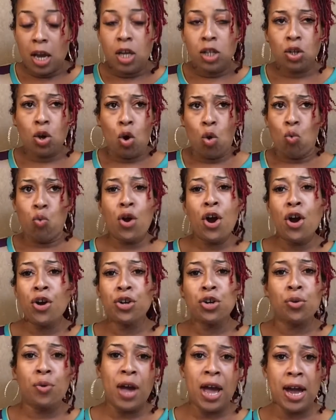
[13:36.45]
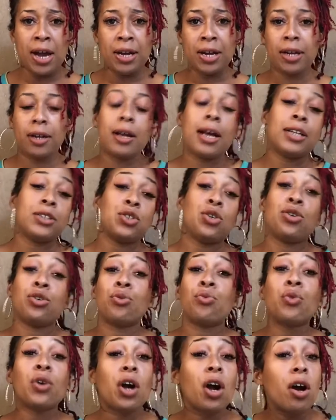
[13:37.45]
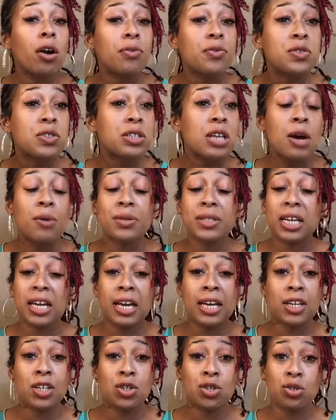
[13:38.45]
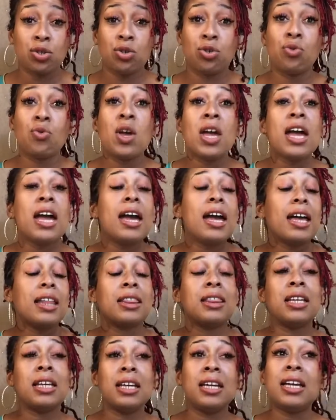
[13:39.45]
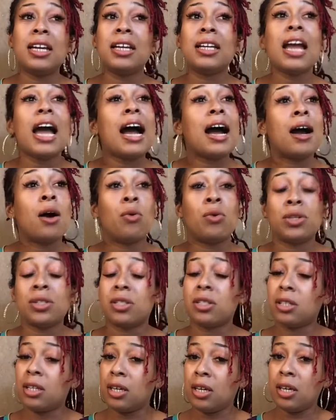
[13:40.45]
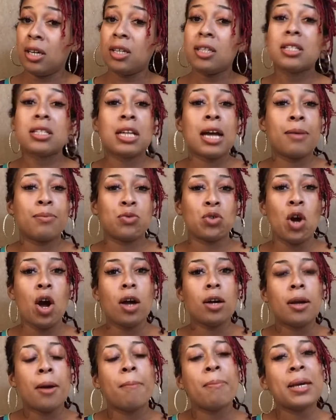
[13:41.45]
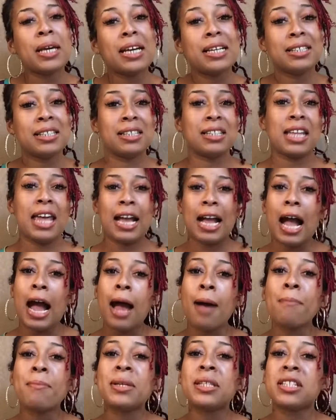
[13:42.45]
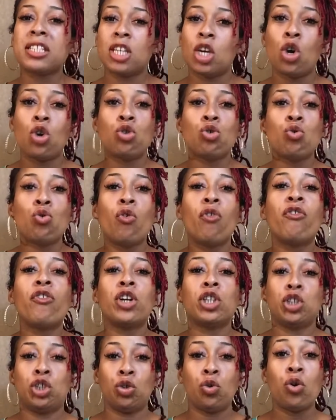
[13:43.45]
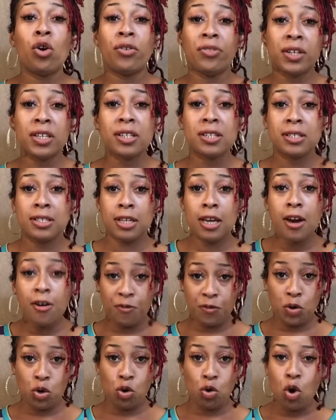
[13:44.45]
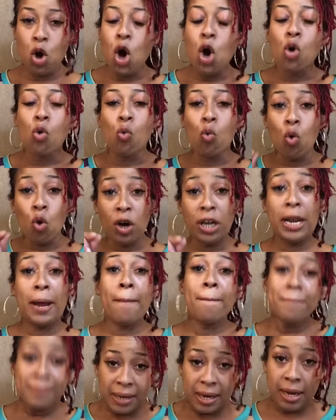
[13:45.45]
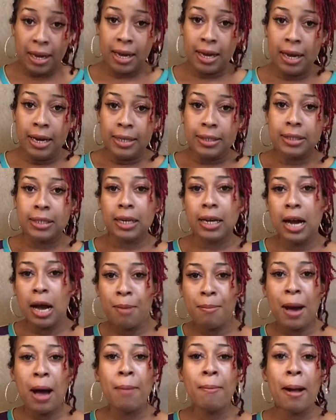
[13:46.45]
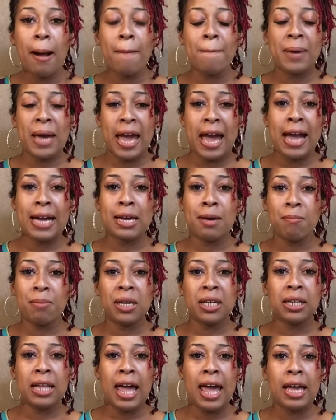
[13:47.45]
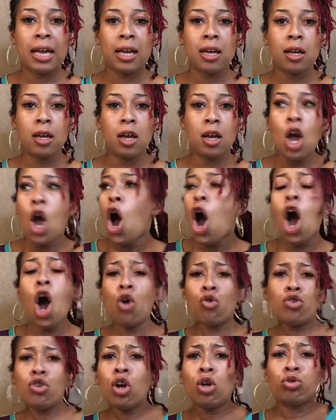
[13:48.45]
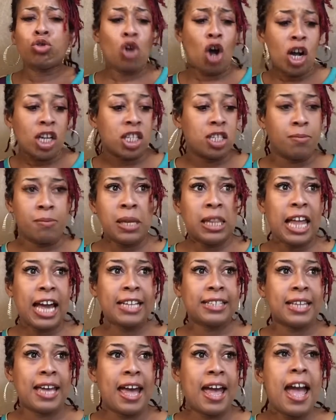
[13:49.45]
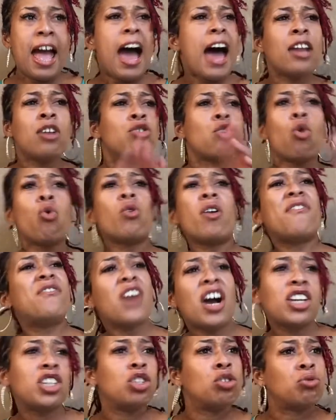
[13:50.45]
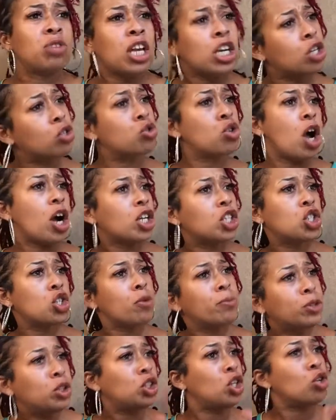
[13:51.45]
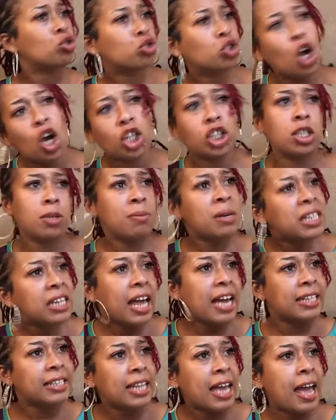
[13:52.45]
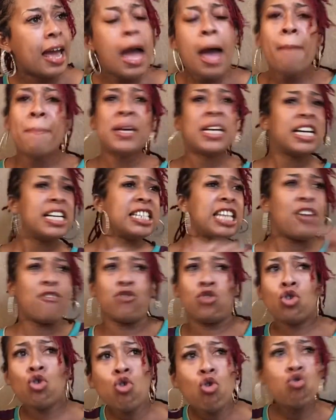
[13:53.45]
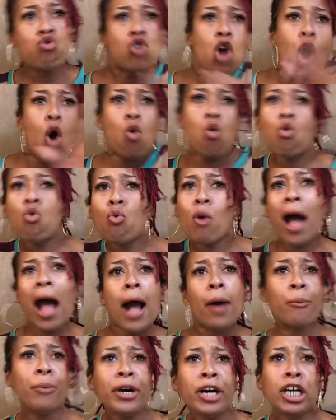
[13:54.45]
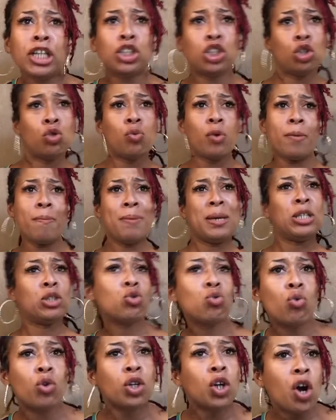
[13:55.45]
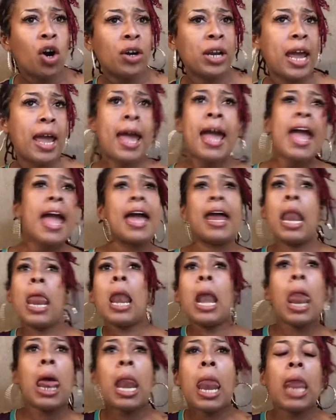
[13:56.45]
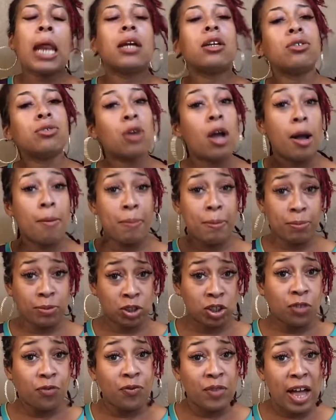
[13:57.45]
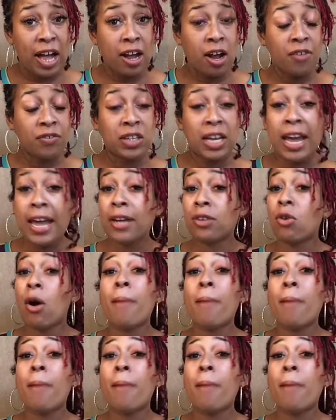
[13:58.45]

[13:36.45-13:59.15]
So where are you headed? I told him what office I was headed to. Then I once again stopped talking, because it's like, I'm going to tell you for sure this devil wanted me to come out my bag and be like, oh, you don't talk to me like that. I don't know who the fuck you think you're talking to, but you don't talk to me like that. Because if you know who I was, you wouldn't be doing all that. And you know how people just fly off the handle?